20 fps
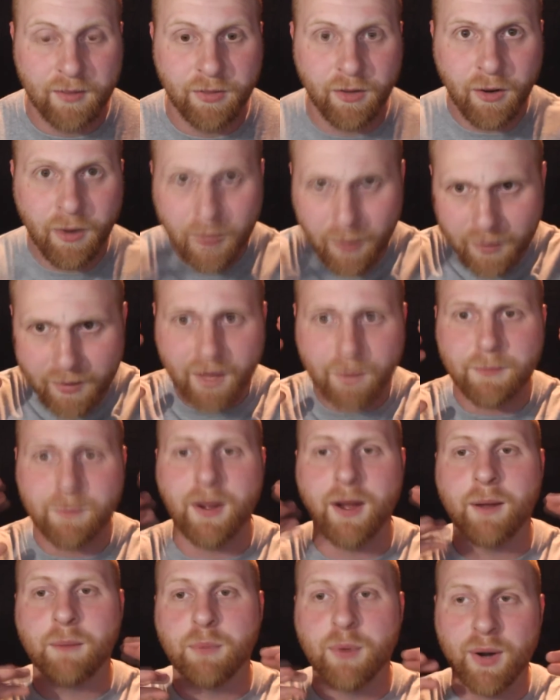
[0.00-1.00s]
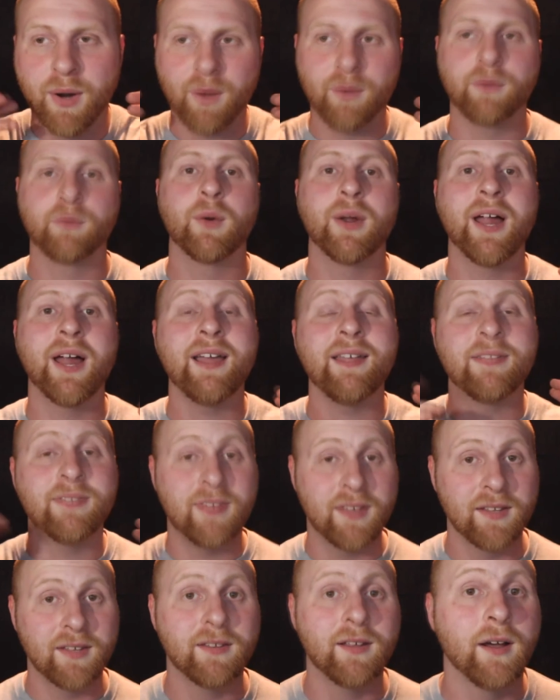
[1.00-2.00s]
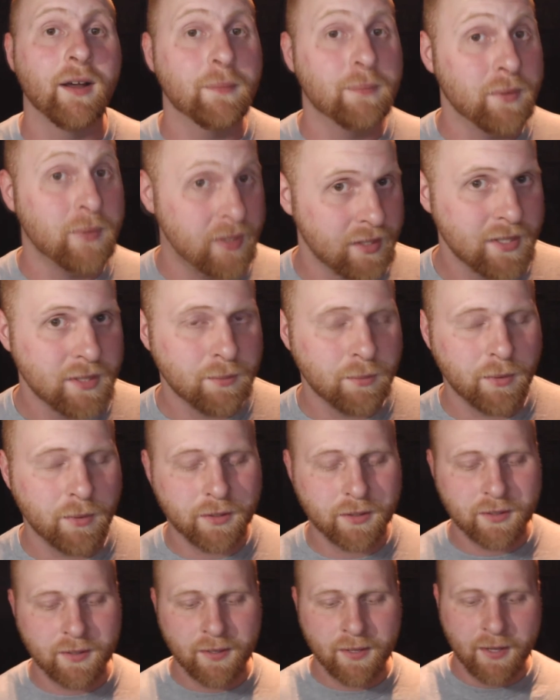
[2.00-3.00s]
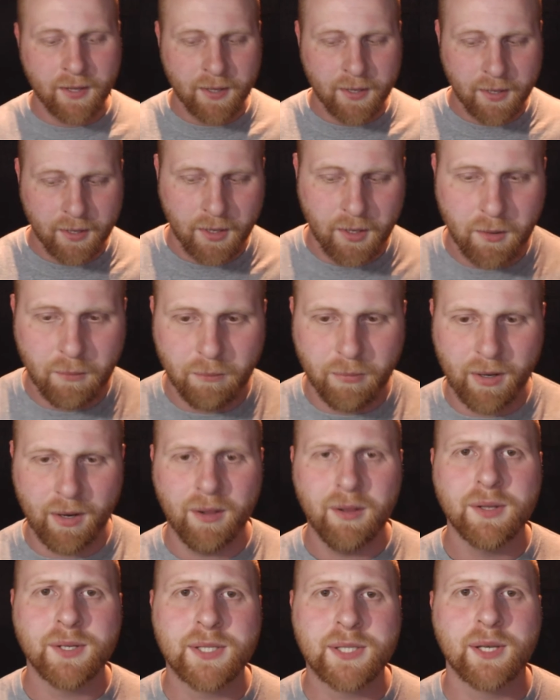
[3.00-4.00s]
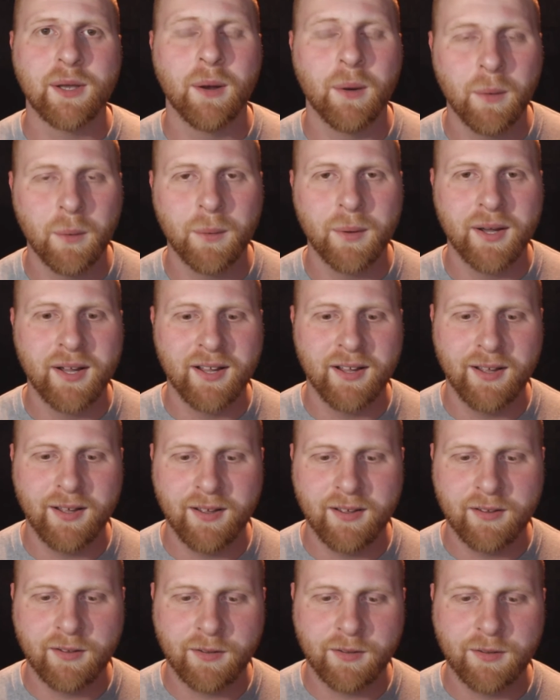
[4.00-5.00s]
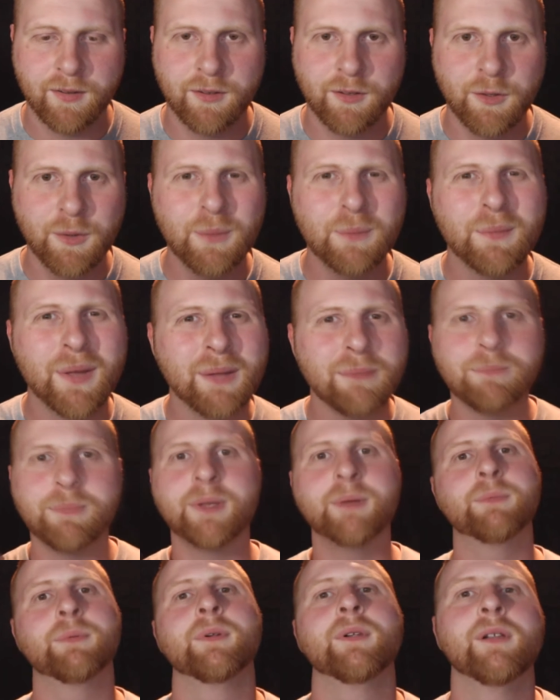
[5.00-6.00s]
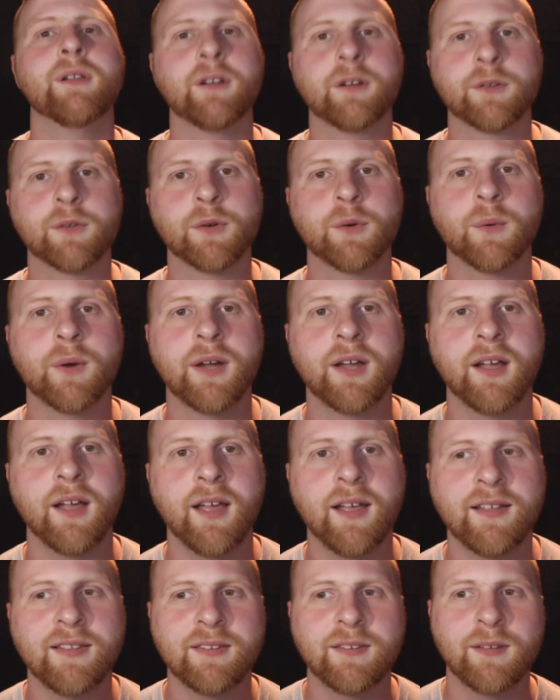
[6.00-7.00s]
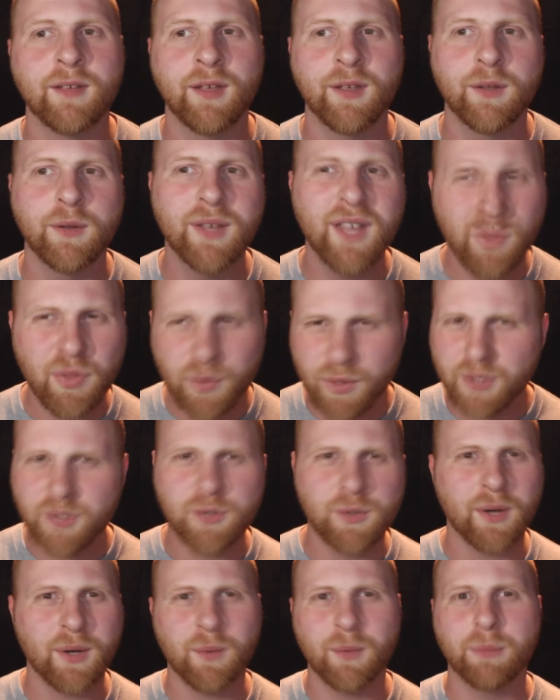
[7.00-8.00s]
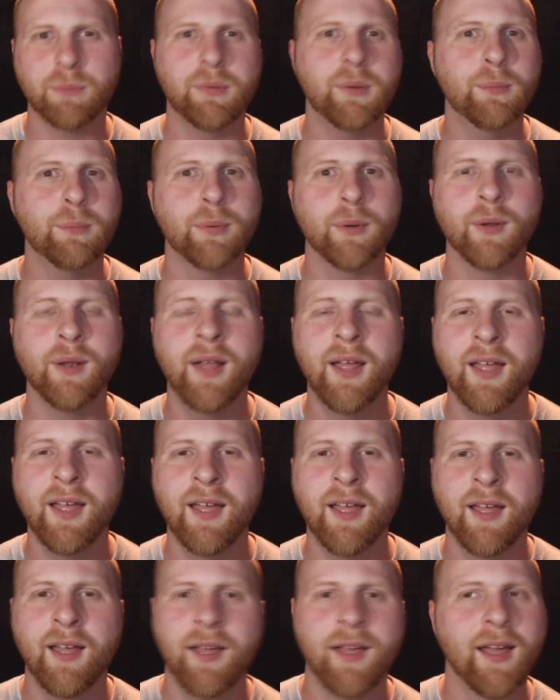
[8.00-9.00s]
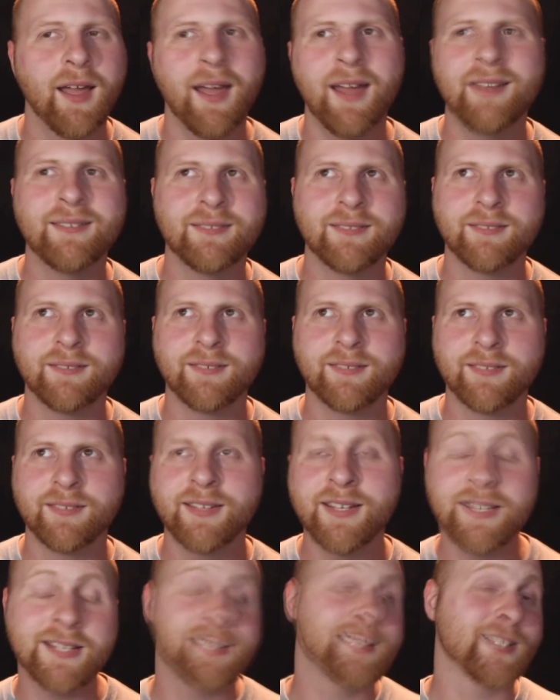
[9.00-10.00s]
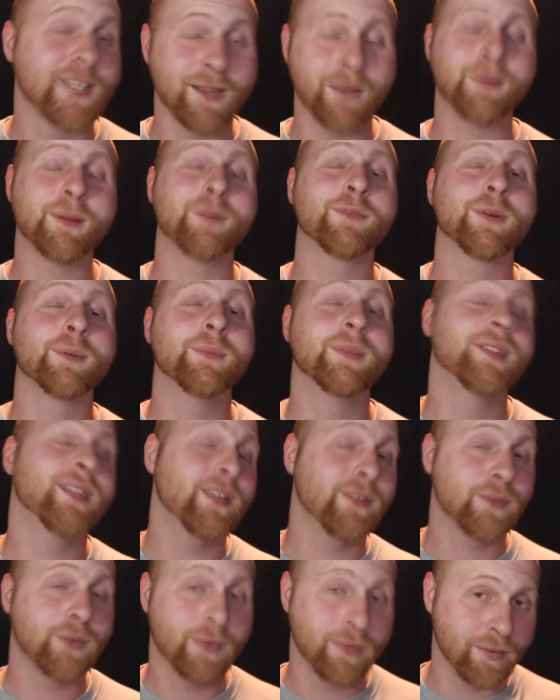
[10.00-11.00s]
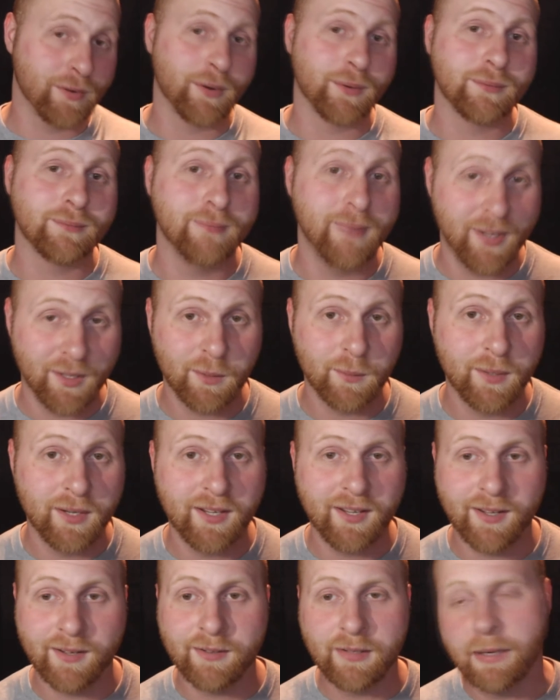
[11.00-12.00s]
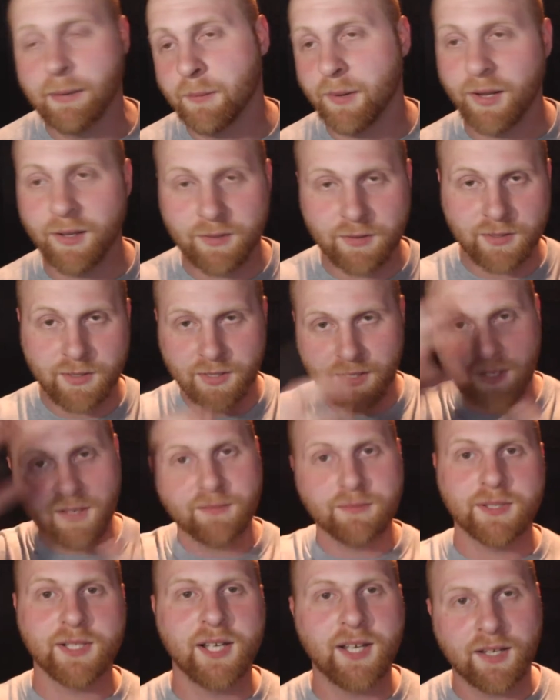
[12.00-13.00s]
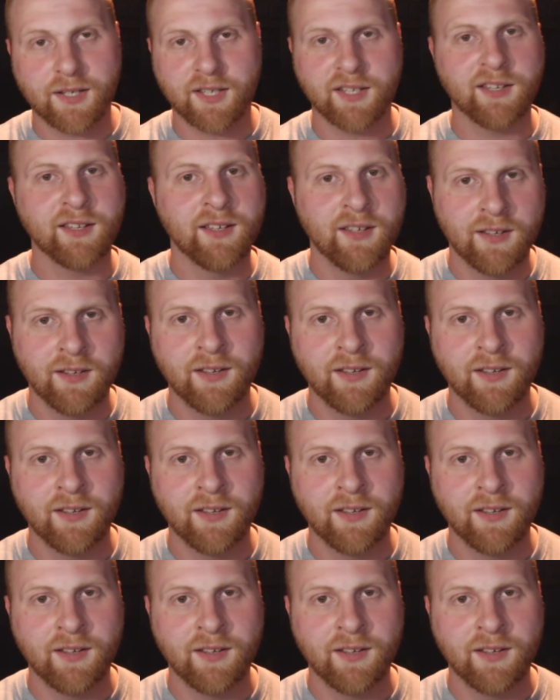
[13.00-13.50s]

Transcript: not only am I proud of what I did up to this point, but also you met people along the way and you get to interact with people. And this is coming from an introvert, by the way. I might seem like